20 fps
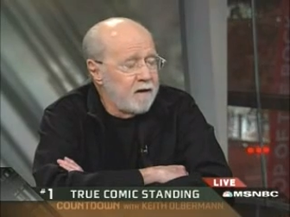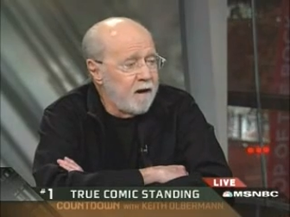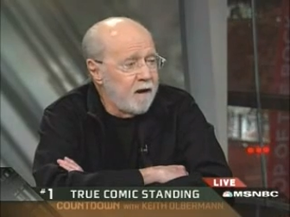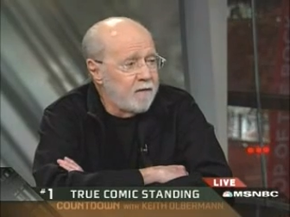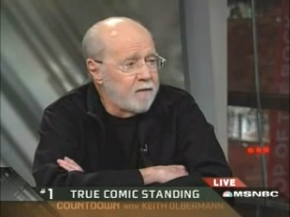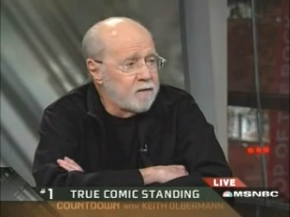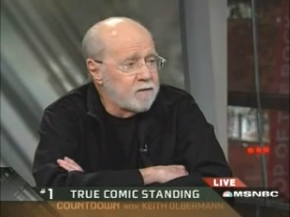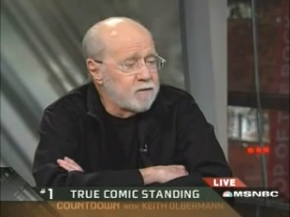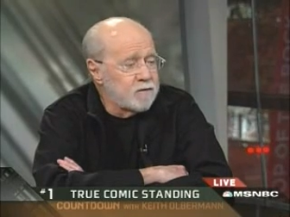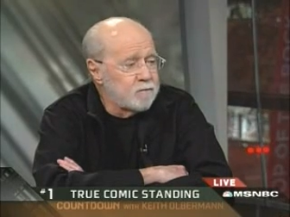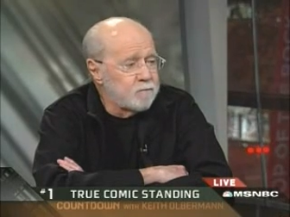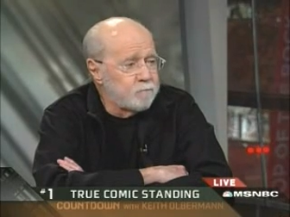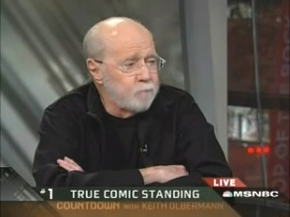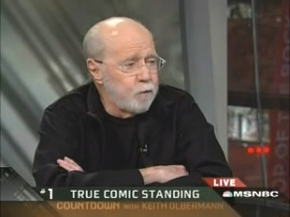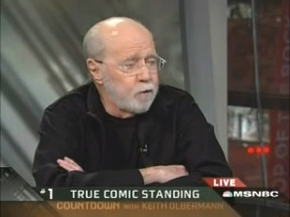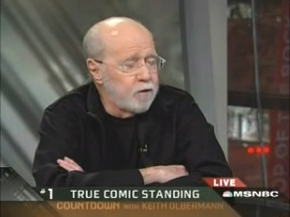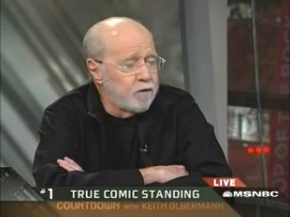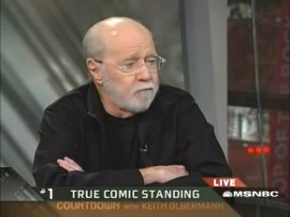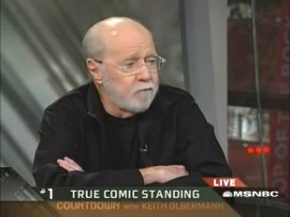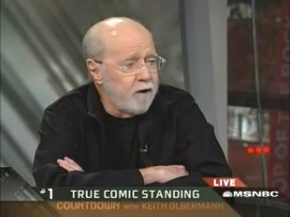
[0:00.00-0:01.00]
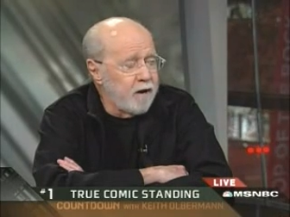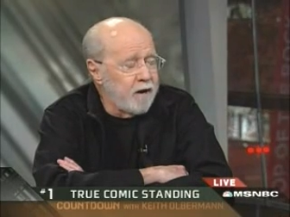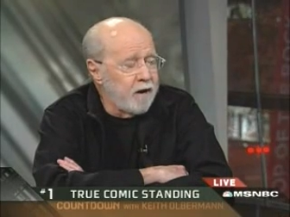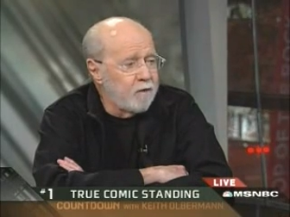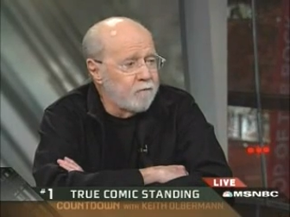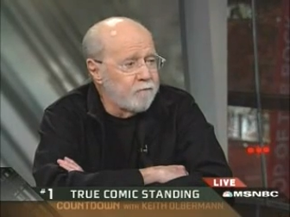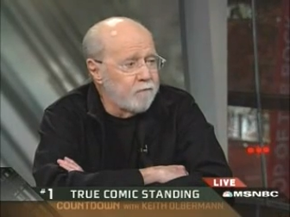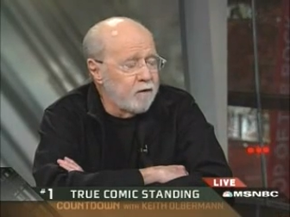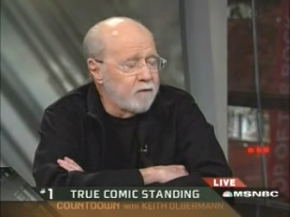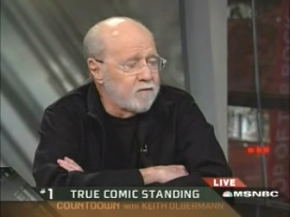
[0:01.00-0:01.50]
Now they just put it right
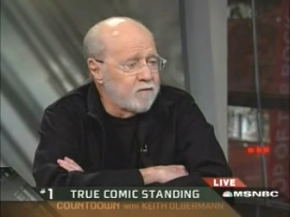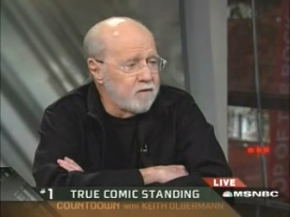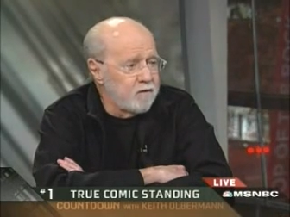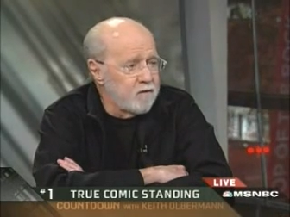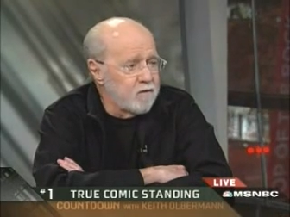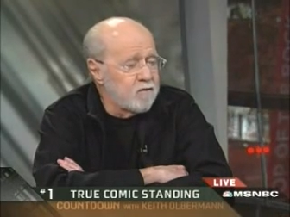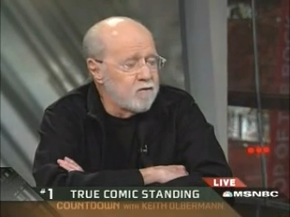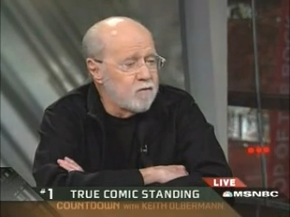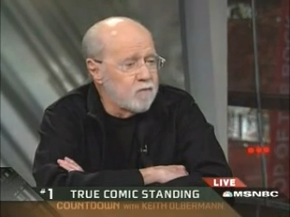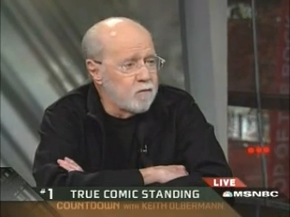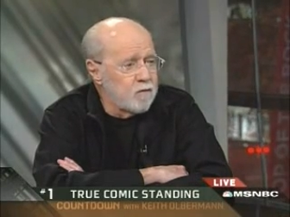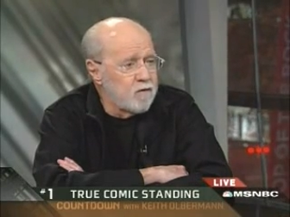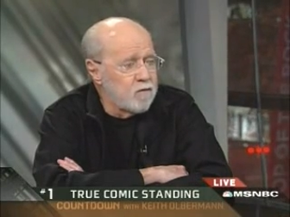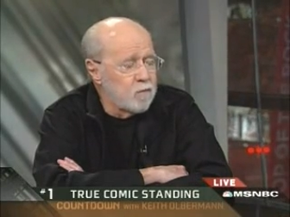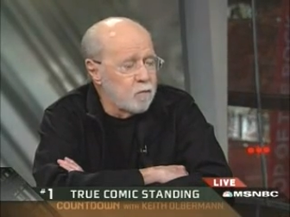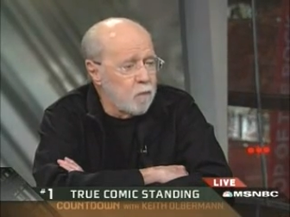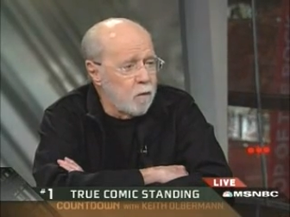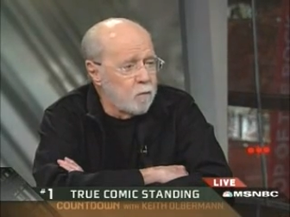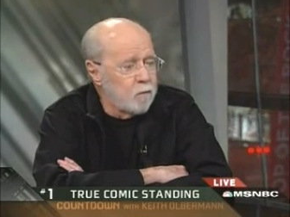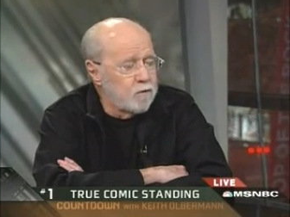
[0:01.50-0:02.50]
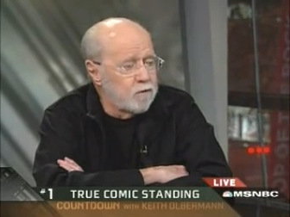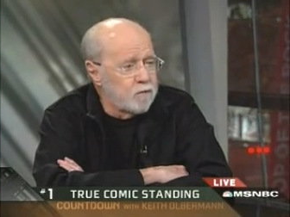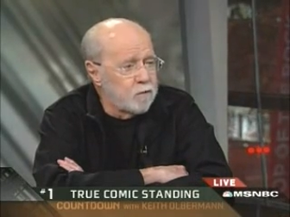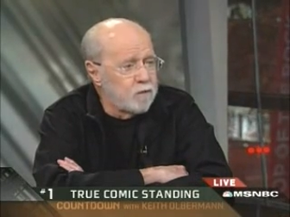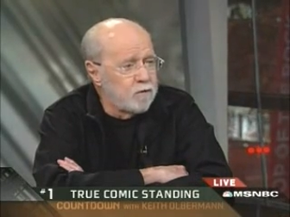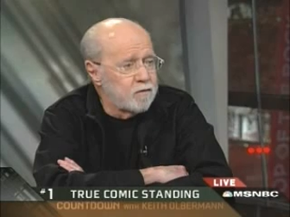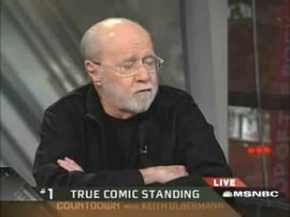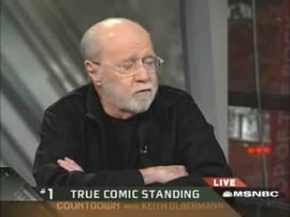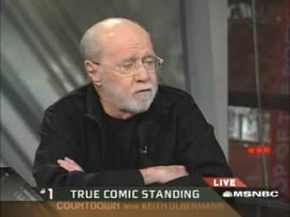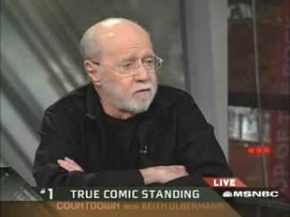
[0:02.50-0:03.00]
out front and say, "This is what we're
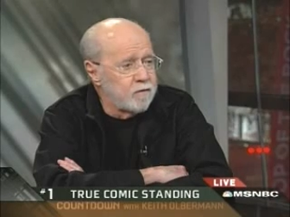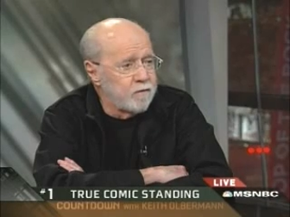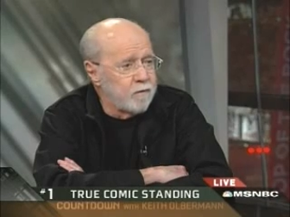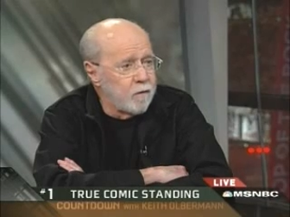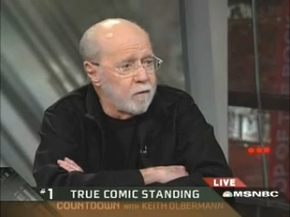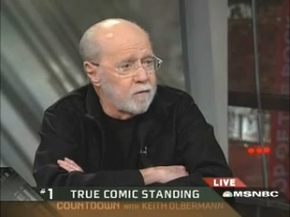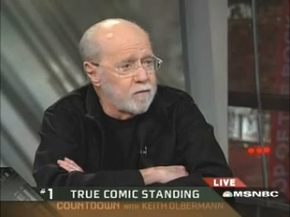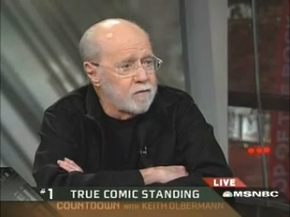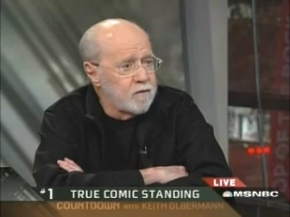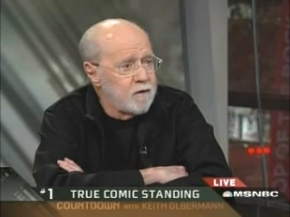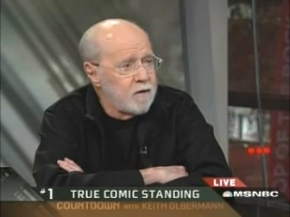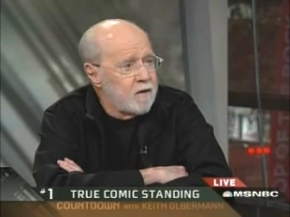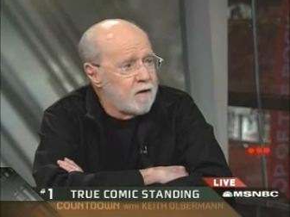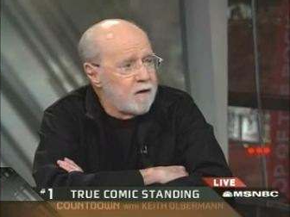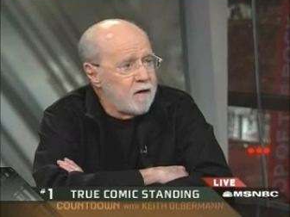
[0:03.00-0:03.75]
doing to you folks."